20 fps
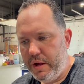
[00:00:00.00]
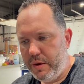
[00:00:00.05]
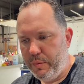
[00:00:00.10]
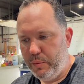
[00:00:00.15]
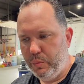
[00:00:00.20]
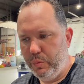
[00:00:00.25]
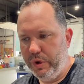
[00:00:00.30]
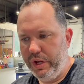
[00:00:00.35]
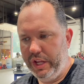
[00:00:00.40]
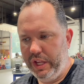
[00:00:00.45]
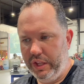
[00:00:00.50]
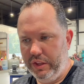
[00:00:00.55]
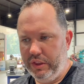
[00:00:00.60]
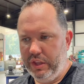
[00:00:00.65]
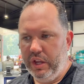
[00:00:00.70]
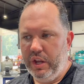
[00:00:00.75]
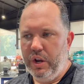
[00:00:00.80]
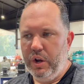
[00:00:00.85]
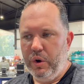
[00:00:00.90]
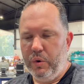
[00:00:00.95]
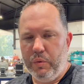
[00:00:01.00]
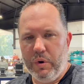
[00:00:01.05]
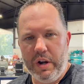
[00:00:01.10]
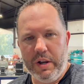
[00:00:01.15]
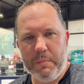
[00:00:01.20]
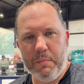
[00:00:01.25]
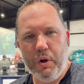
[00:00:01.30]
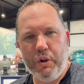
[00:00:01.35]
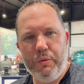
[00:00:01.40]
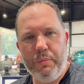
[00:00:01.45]
with
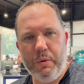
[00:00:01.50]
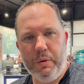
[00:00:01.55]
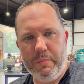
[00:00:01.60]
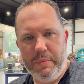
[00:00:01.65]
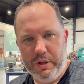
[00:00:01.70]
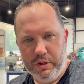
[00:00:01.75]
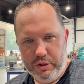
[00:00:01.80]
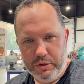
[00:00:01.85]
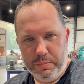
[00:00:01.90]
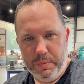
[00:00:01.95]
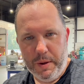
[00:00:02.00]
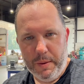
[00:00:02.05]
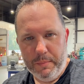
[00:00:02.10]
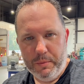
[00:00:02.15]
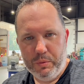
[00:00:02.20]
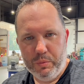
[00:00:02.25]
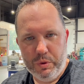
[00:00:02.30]
running multiple bilge pumps,